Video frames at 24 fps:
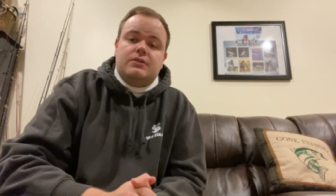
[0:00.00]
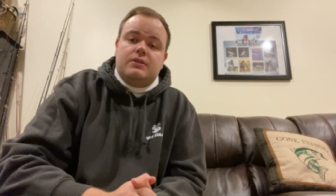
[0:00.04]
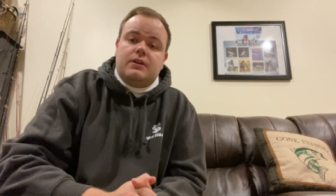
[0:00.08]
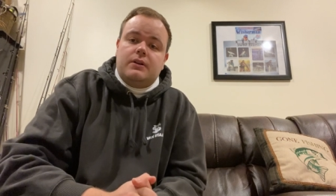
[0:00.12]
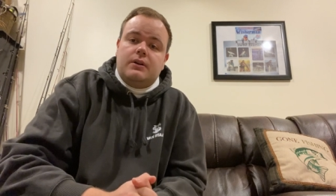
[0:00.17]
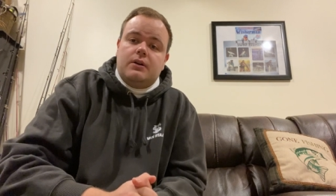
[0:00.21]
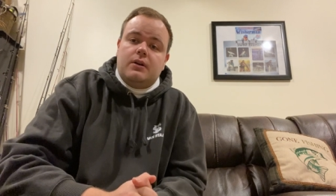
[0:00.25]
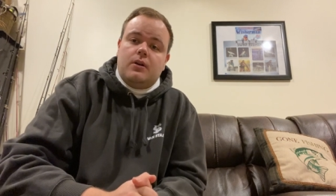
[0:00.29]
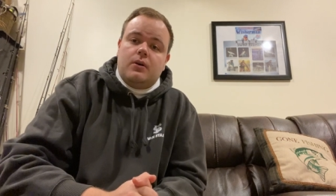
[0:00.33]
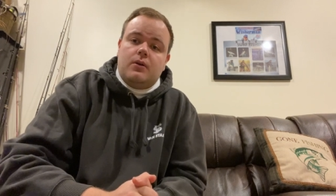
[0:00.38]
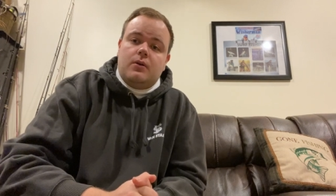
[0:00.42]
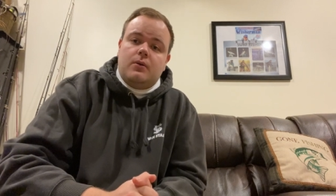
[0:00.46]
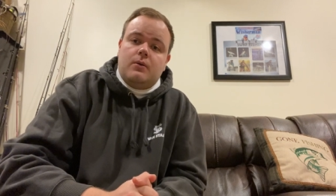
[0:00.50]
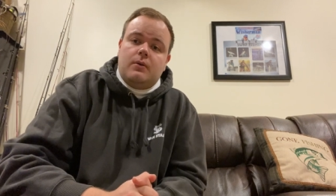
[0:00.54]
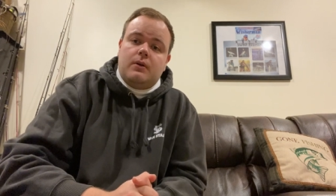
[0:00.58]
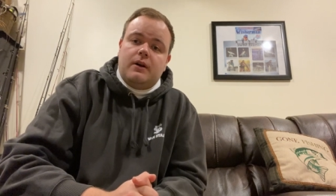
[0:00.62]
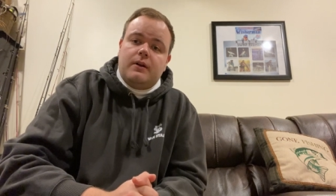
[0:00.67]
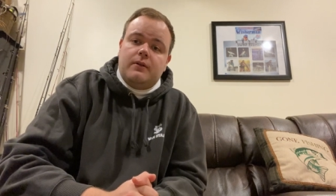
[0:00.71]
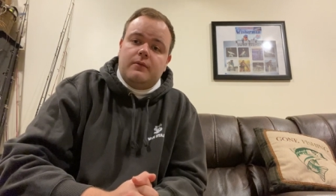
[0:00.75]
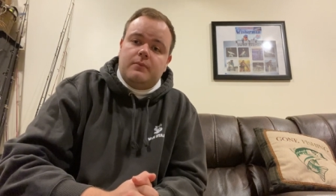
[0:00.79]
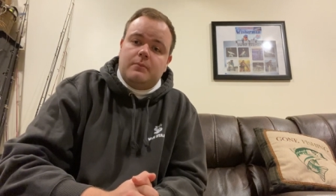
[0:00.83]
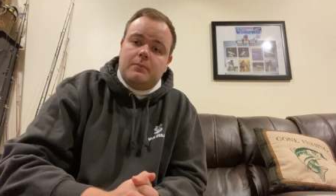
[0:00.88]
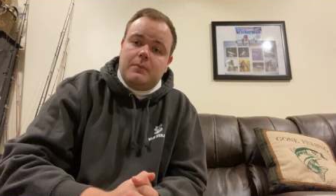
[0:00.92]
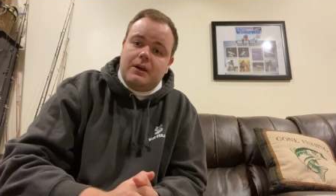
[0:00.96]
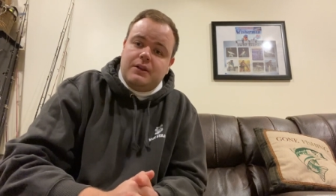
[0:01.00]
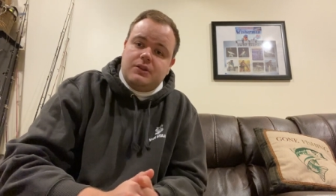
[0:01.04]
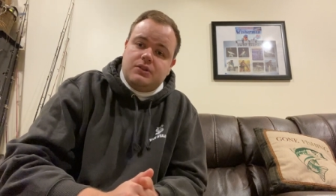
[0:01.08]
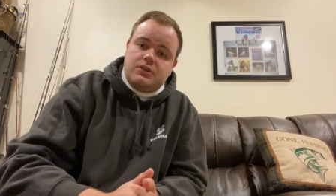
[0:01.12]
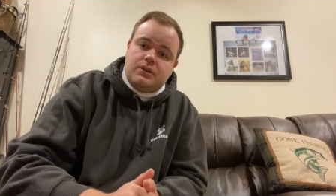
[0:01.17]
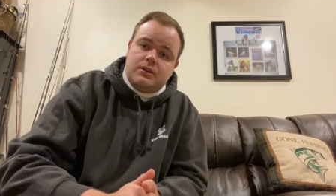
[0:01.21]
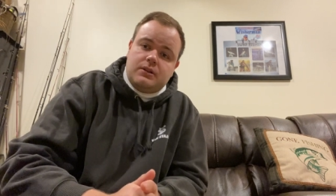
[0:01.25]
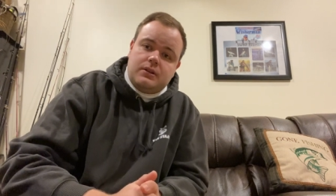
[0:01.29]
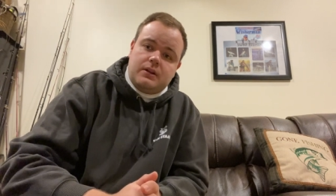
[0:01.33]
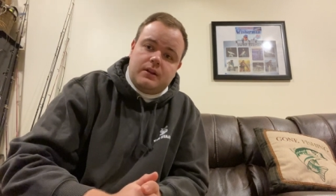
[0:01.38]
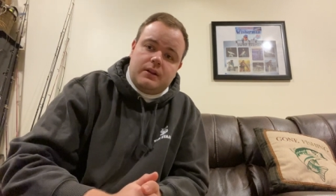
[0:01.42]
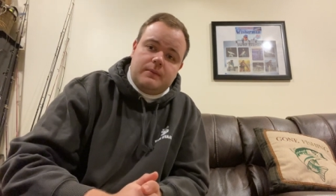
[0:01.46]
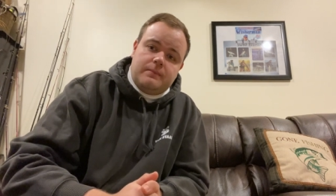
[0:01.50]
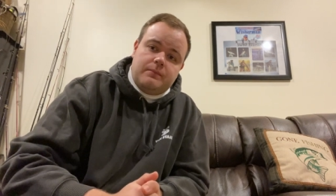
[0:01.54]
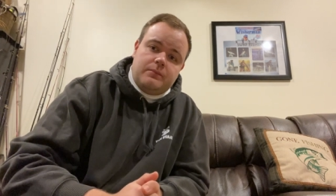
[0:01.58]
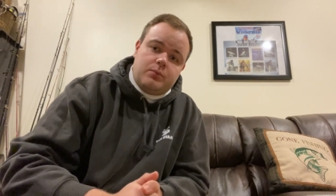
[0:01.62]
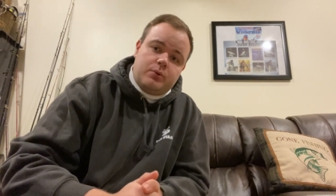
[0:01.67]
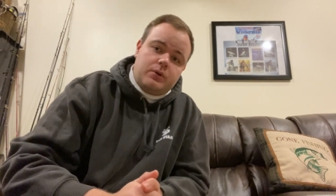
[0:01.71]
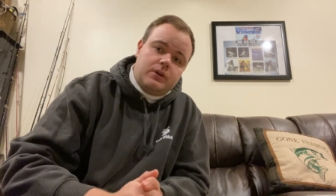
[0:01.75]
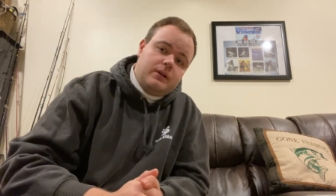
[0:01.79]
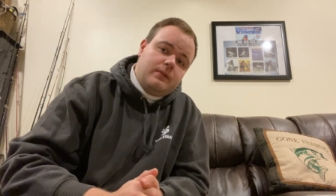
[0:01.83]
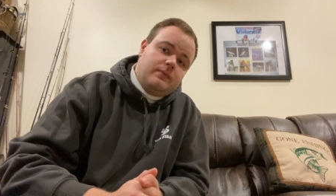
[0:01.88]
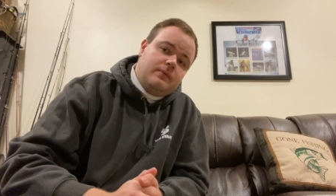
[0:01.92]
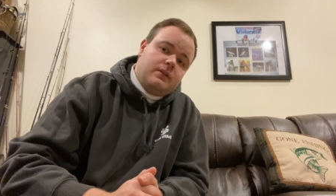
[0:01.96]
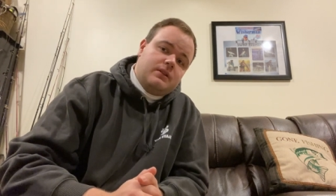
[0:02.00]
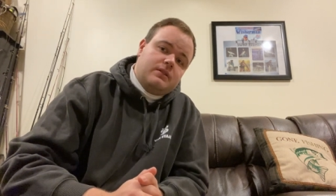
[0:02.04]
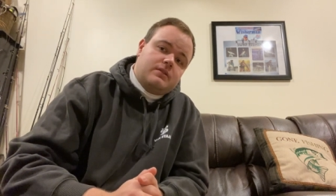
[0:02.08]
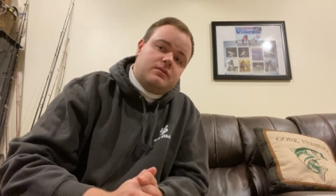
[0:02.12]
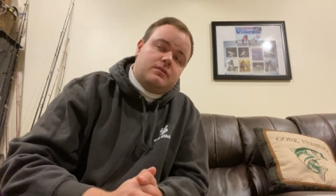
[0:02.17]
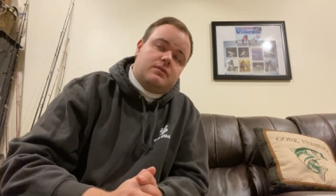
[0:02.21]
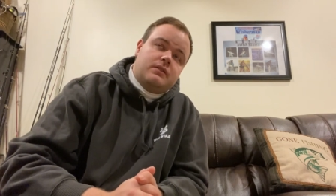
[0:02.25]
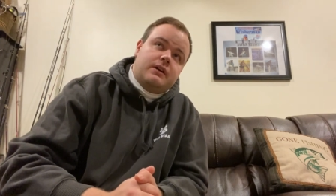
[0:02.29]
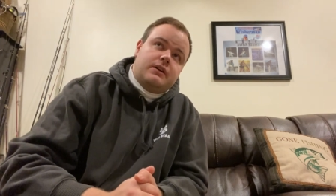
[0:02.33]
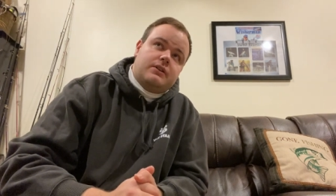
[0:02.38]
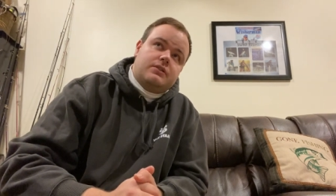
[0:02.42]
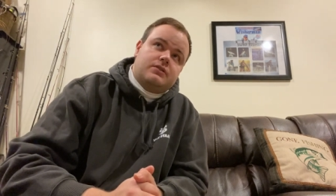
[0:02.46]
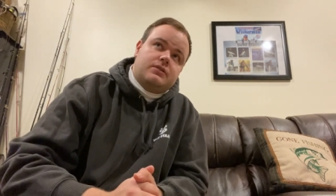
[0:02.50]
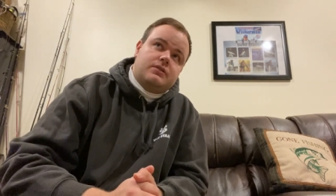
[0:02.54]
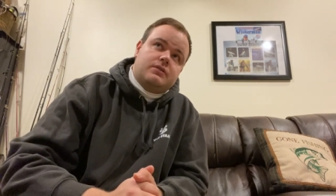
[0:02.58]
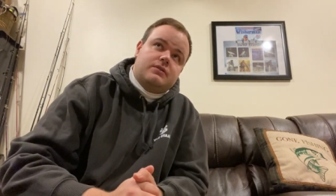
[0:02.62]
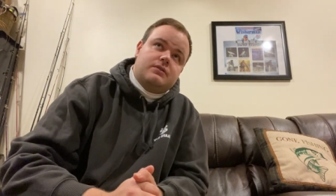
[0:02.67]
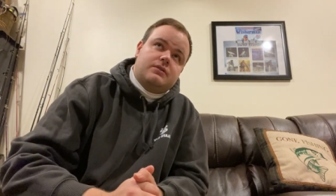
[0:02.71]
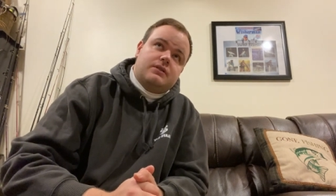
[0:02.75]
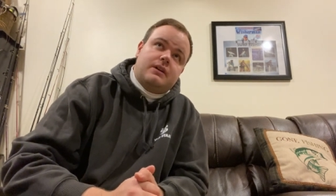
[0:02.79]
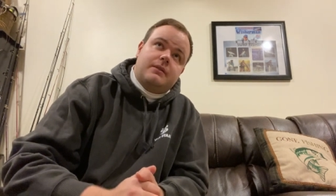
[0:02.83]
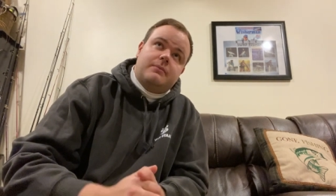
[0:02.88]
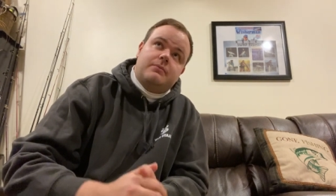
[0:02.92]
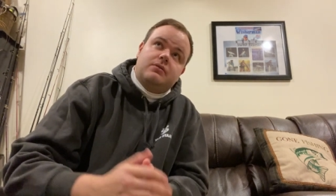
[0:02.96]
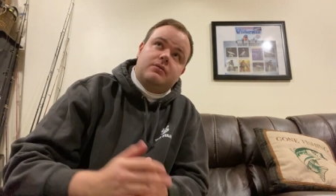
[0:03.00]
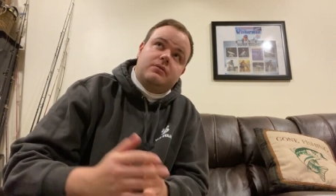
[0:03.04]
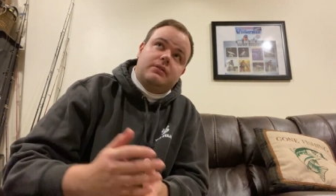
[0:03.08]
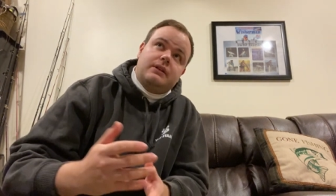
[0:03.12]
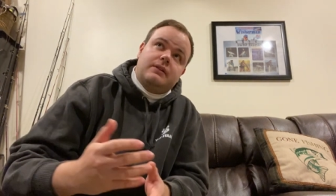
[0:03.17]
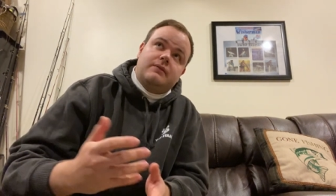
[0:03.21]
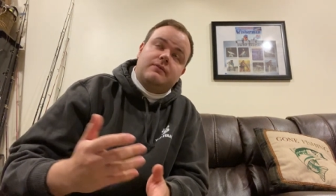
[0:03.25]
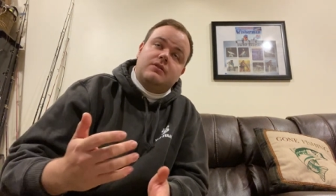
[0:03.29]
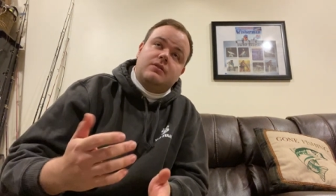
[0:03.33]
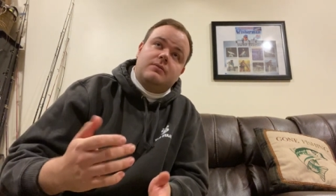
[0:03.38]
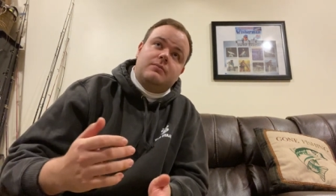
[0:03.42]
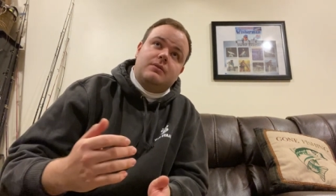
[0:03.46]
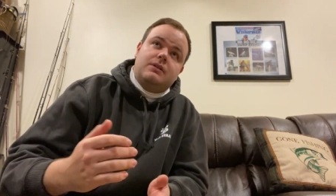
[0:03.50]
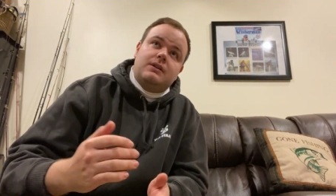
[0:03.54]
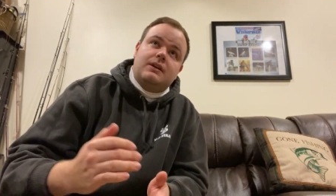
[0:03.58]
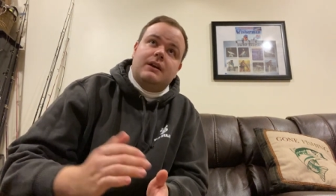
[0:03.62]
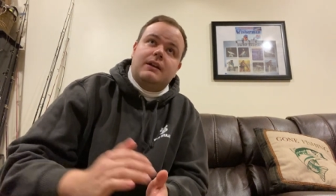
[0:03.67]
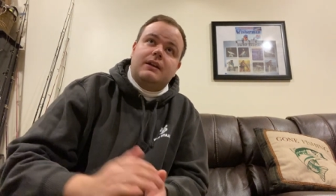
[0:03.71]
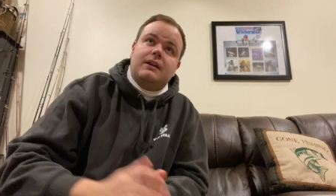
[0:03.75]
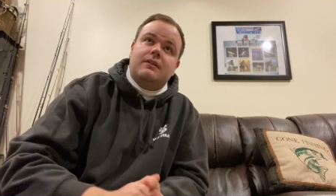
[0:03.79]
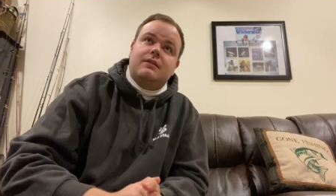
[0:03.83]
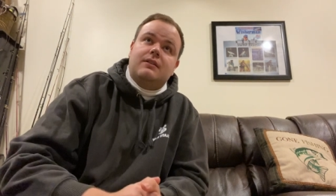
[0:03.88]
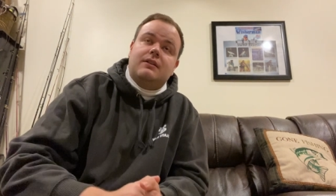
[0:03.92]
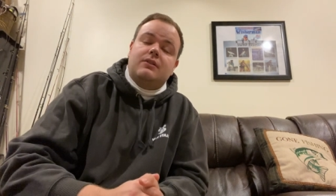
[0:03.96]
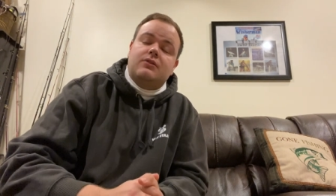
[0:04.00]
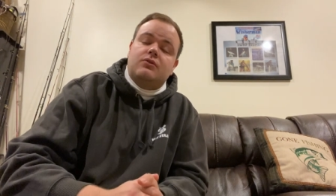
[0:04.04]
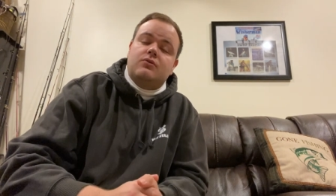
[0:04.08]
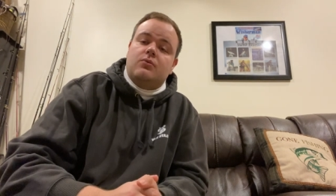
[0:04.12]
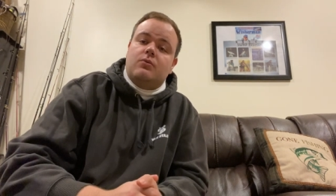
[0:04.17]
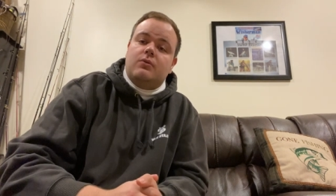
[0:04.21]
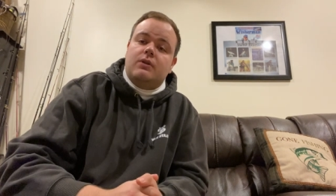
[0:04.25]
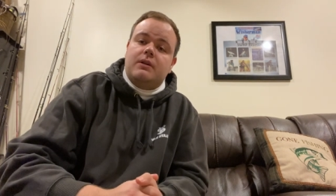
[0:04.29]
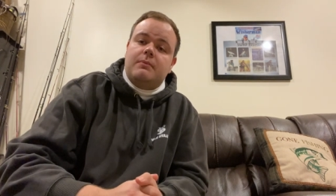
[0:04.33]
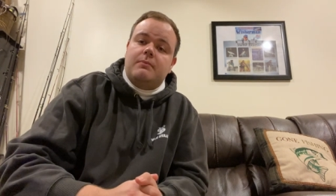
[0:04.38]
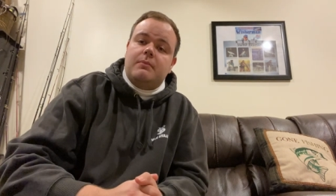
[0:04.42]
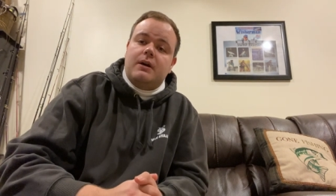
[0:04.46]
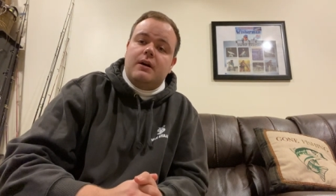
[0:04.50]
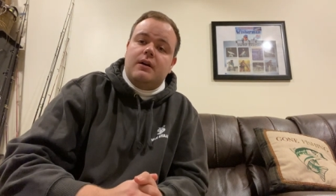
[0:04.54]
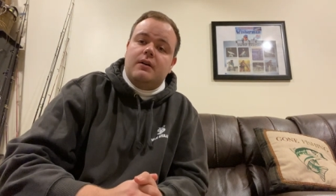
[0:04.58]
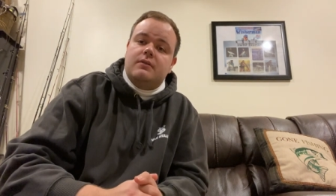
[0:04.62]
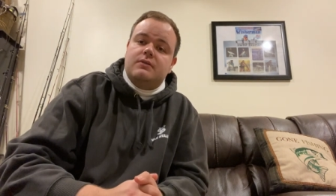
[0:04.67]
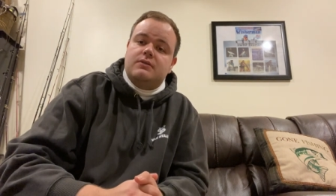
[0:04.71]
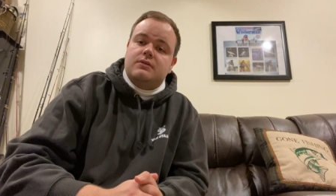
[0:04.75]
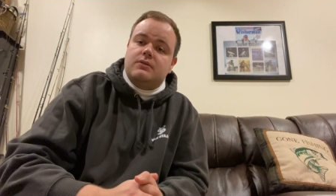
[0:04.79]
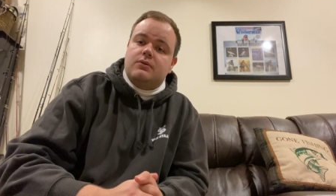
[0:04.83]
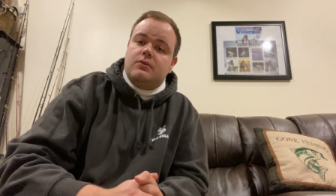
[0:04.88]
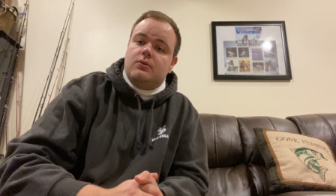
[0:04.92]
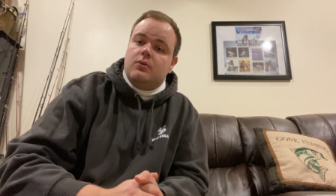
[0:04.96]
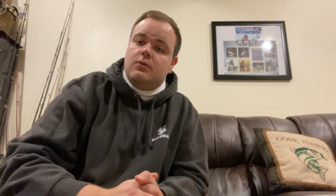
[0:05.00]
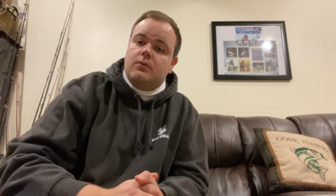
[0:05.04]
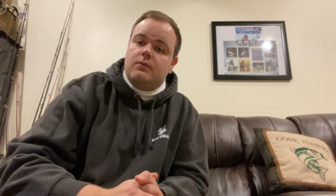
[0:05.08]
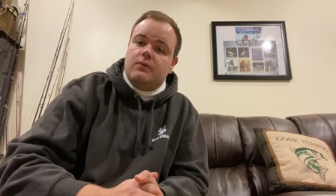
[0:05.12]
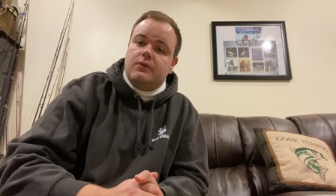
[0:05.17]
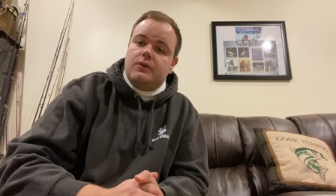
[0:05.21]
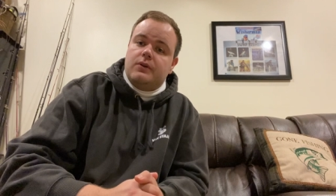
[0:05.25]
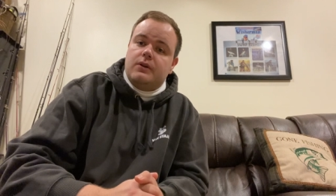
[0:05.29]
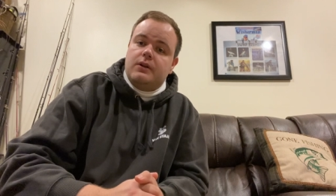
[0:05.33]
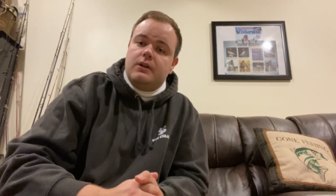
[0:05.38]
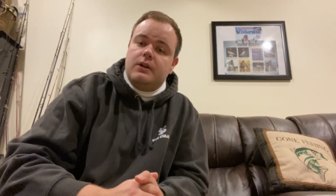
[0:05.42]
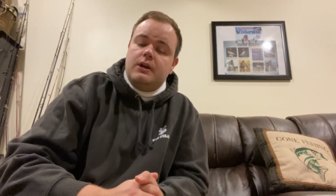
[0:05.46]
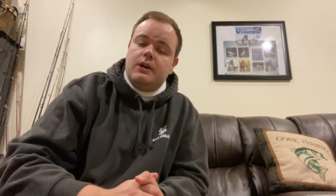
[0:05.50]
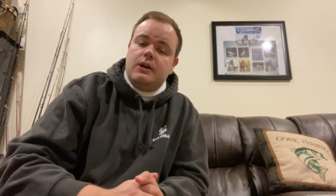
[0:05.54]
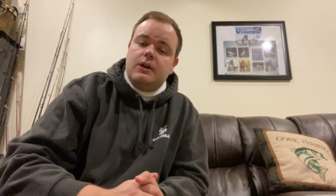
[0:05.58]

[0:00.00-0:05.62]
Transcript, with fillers: I know I've mentioned it in previous lectures, I believe to be anything 20 pounds and over.